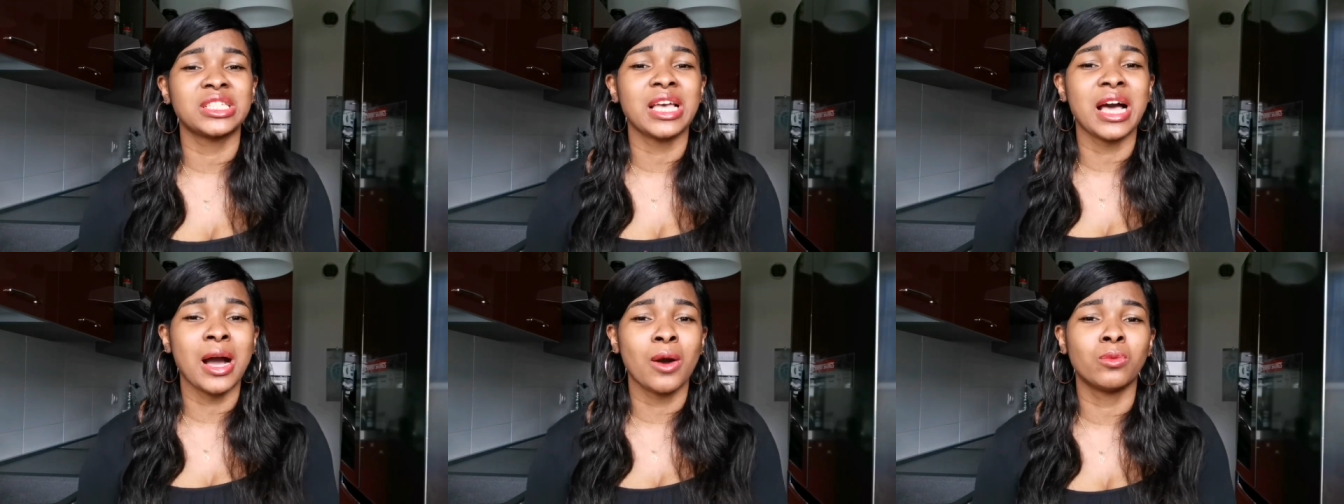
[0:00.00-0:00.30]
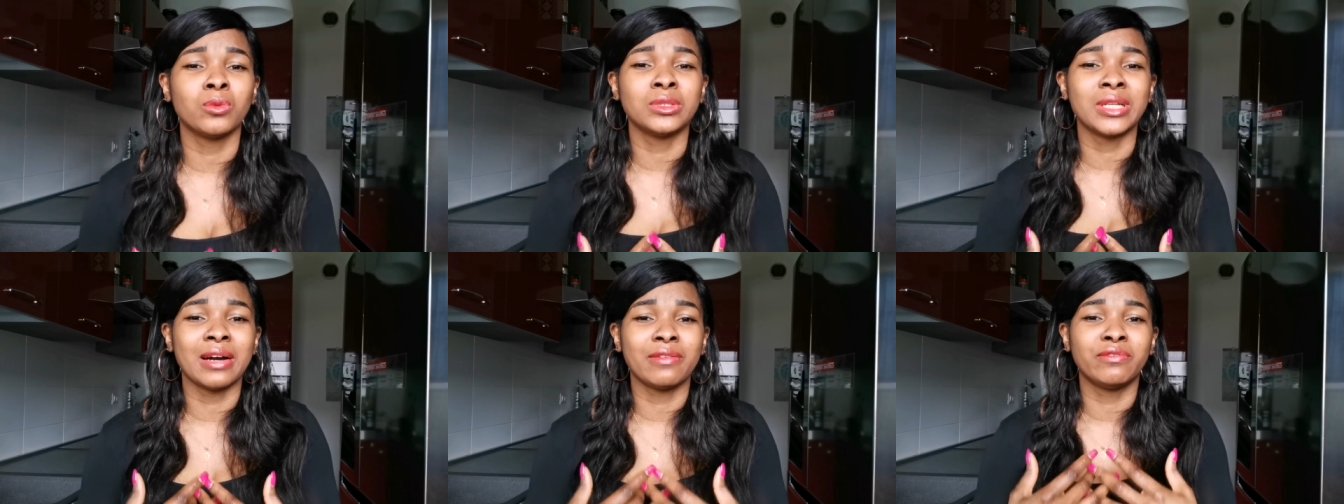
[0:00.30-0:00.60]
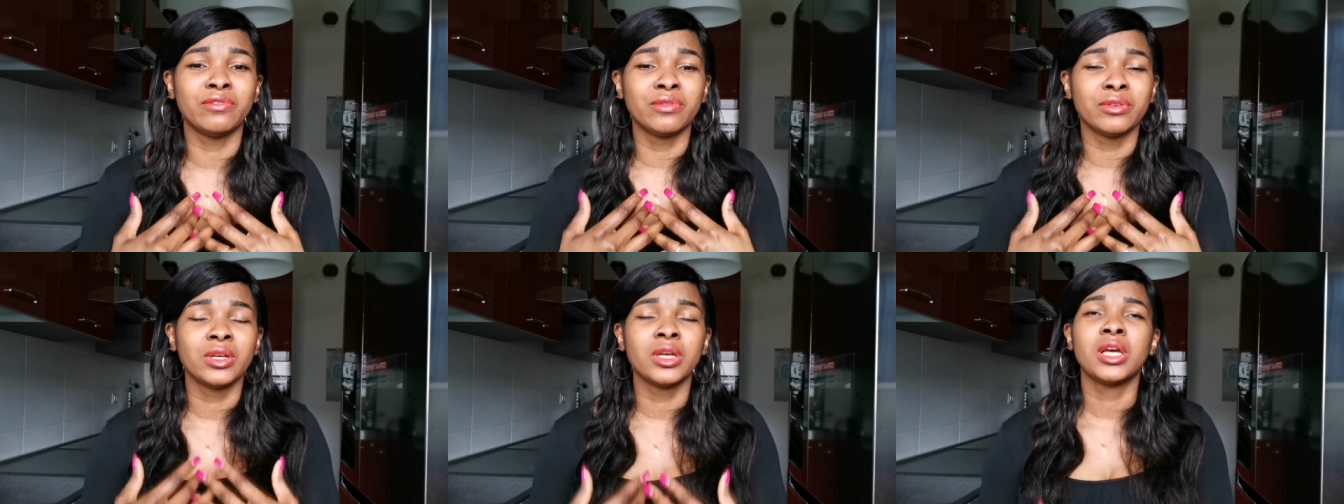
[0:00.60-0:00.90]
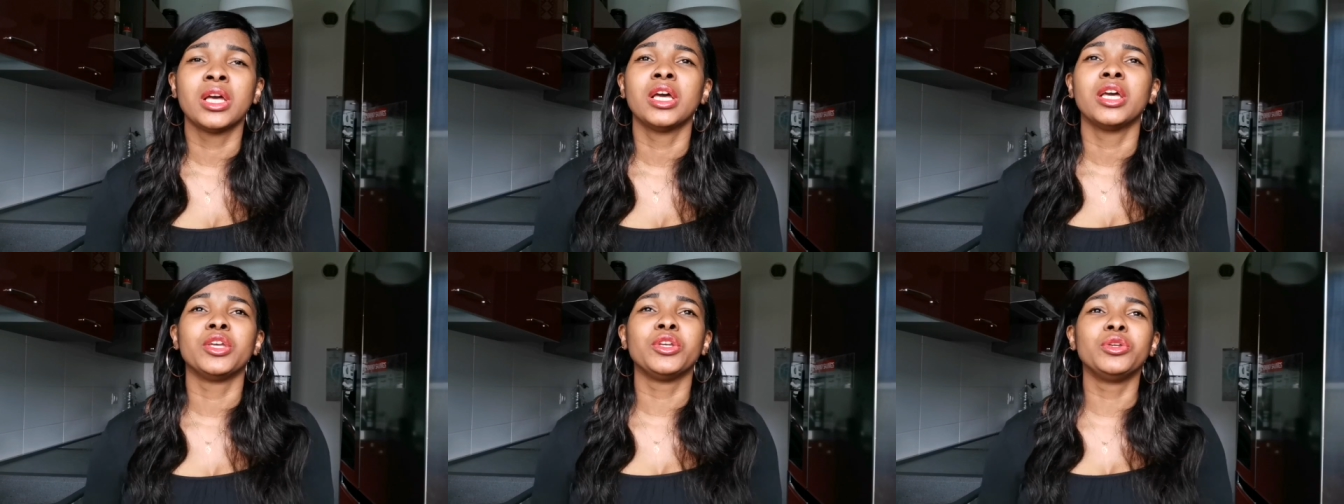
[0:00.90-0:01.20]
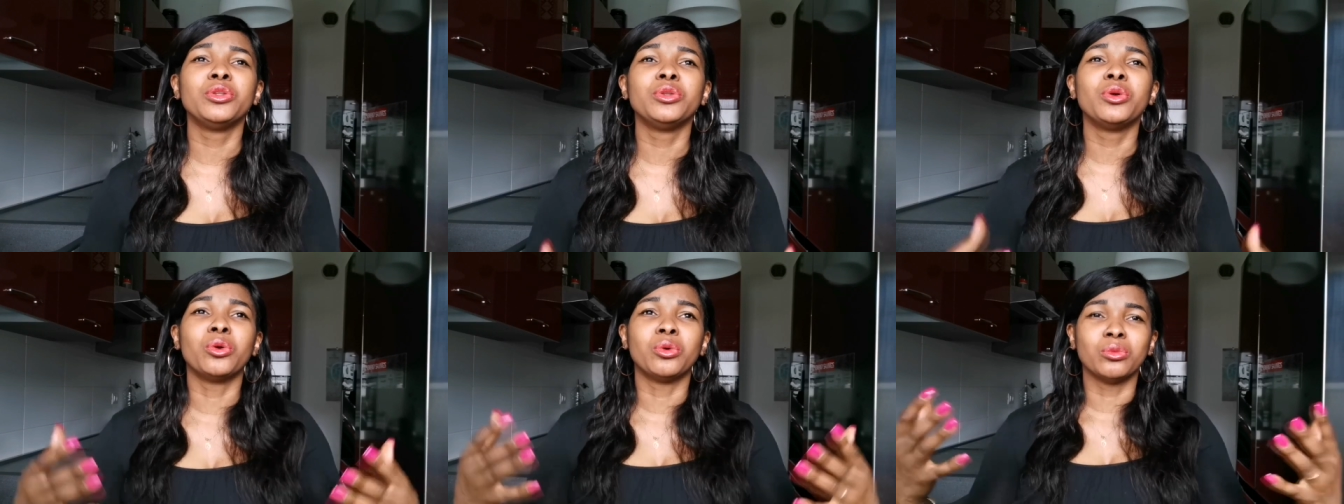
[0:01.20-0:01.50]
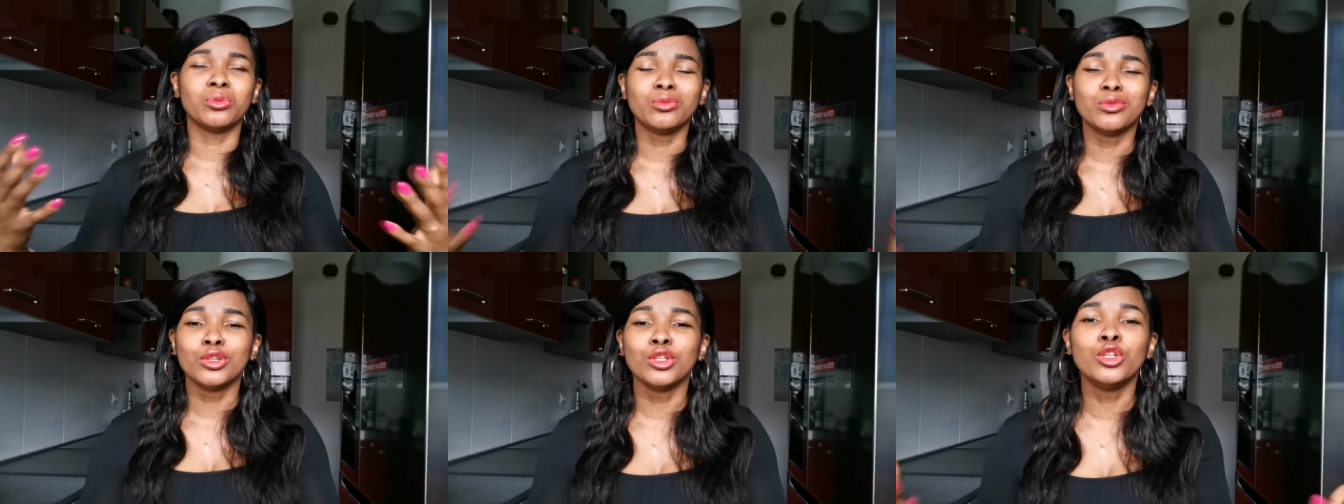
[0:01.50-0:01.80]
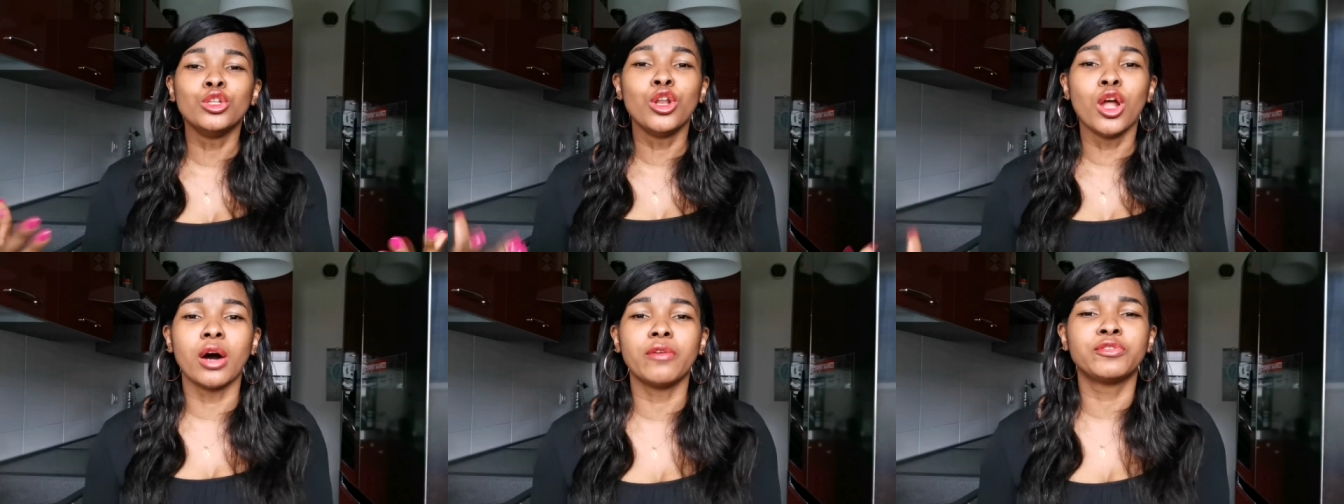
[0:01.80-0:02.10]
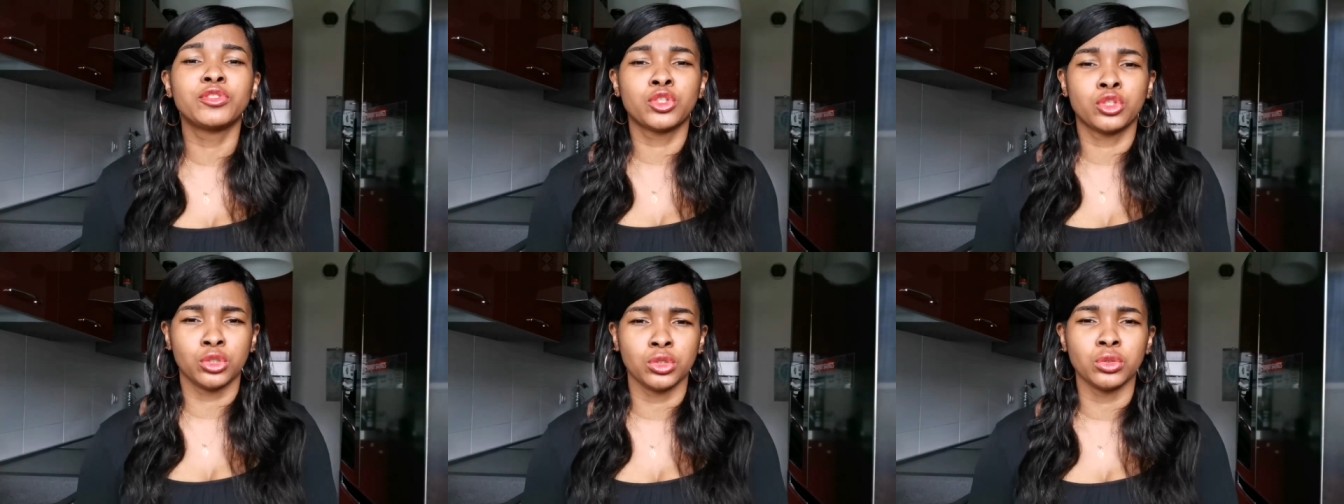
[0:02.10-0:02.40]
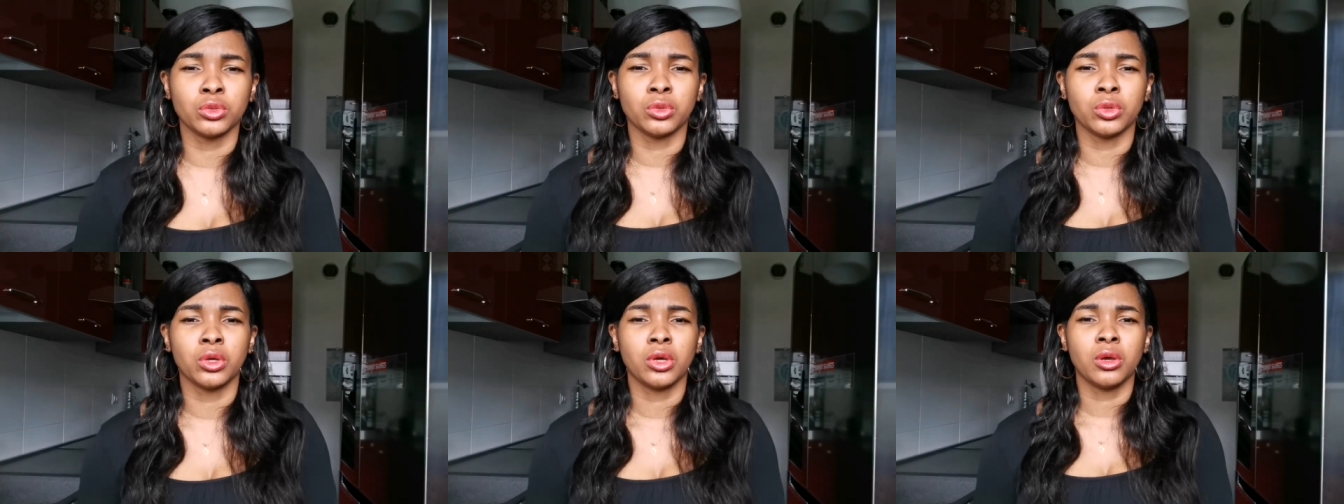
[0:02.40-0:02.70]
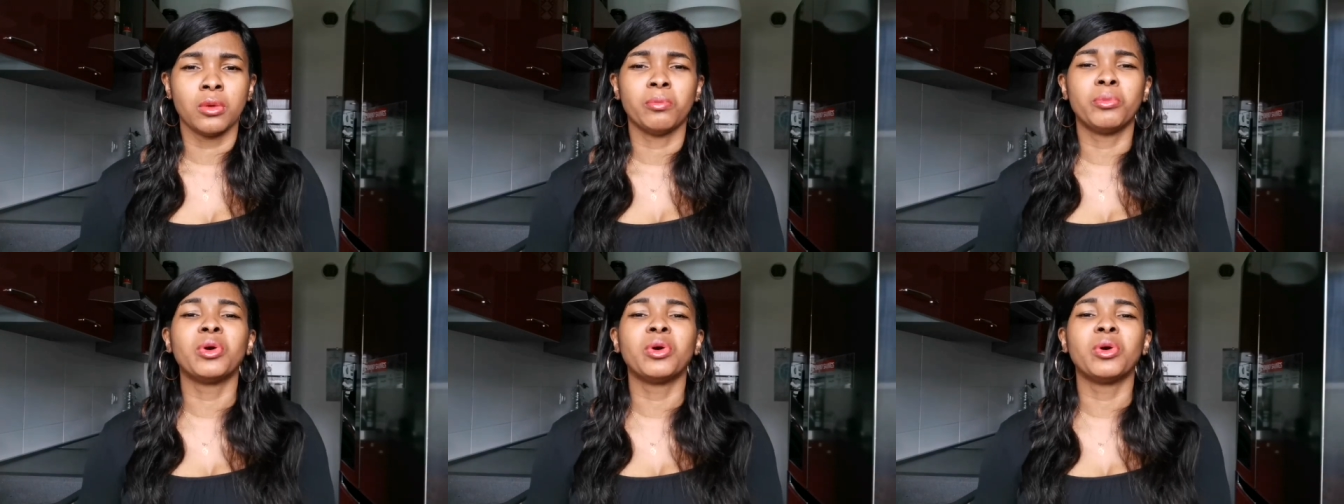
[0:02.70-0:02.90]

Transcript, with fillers: as I would have you know, love to,